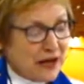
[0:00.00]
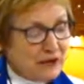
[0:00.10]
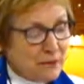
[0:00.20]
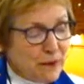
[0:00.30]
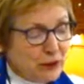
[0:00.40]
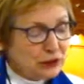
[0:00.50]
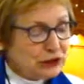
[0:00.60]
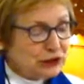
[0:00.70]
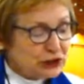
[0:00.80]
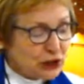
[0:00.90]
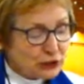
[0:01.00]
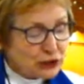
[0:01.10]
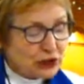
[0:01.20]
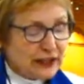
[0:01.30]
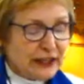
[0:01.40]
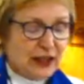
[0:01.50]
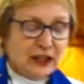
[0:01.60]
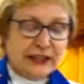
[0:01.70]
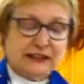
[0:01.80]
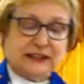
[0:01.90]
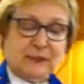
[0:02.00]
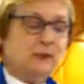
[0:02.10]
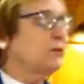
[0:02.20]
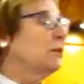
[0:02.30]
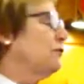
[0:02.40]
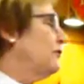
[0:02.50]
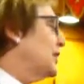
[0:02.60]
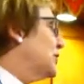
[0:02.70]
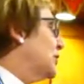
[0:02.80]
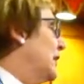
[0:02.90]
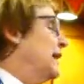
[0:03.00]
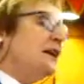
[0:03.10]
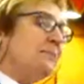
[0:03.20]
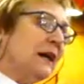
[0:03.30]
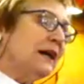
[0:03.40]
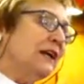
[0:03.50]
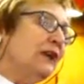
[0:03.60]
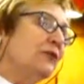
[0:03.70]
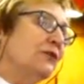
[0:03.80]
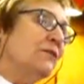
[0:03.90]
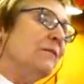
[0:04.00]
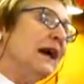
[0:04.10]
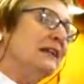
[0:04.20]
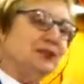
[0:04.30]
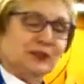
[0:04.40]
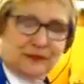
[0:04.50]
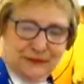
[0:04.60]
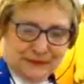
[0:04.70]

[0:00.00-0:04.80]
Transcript: by the most socially unacceptable figure anybody could imagine.